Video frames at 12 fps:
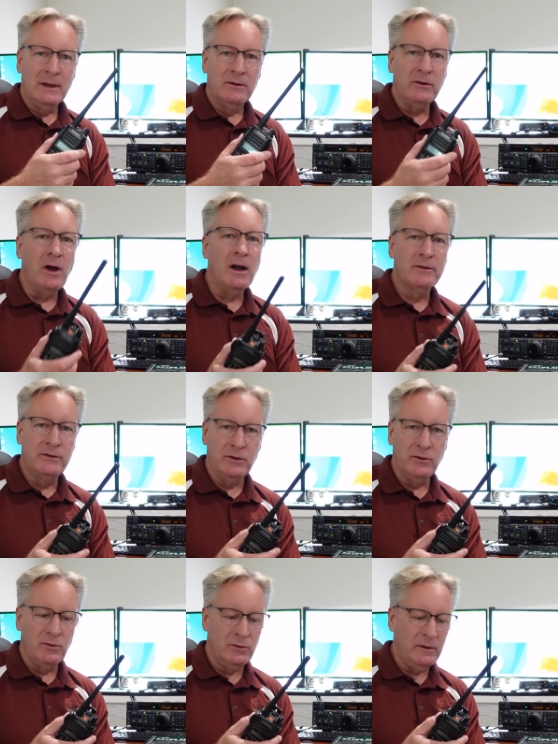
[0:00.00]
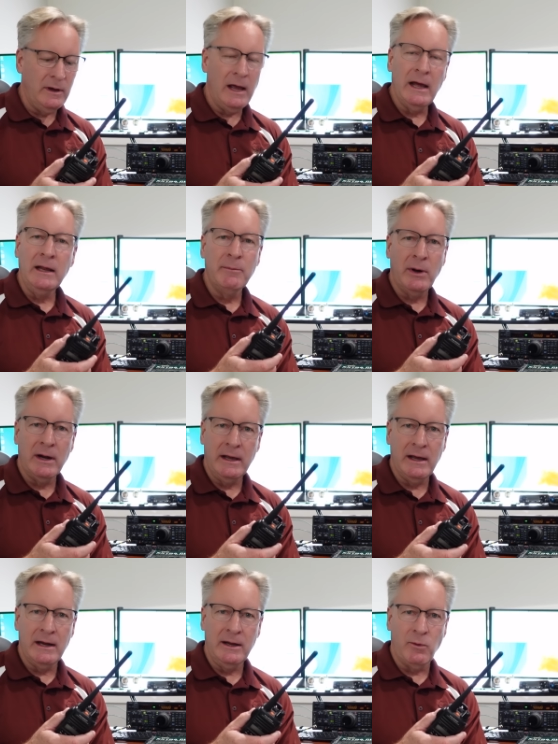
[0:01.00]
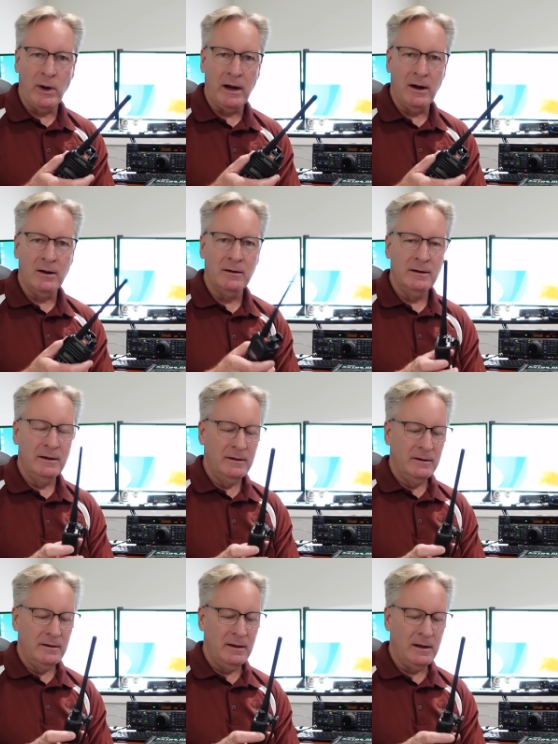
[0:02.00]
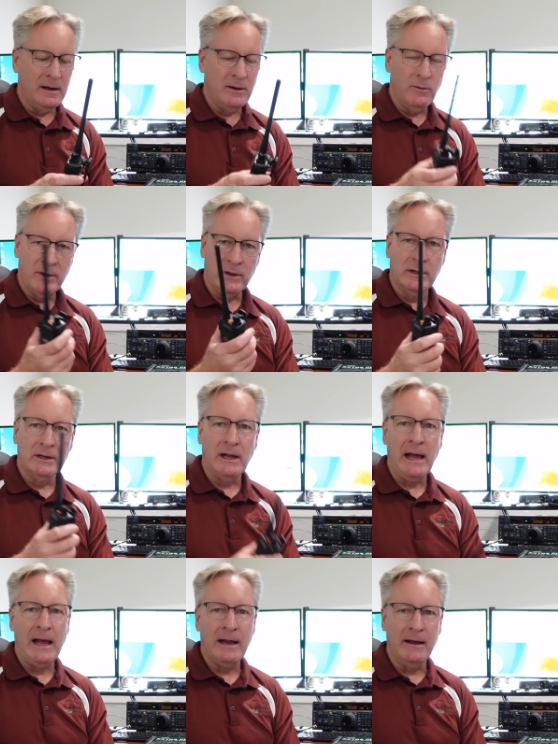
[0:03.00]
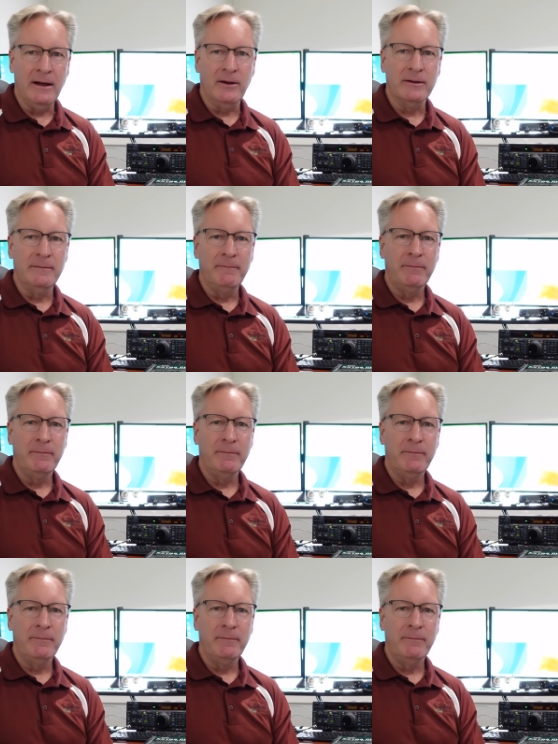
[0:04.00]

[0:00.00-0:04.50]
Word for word: talk to anybody anywhere with a little handheld.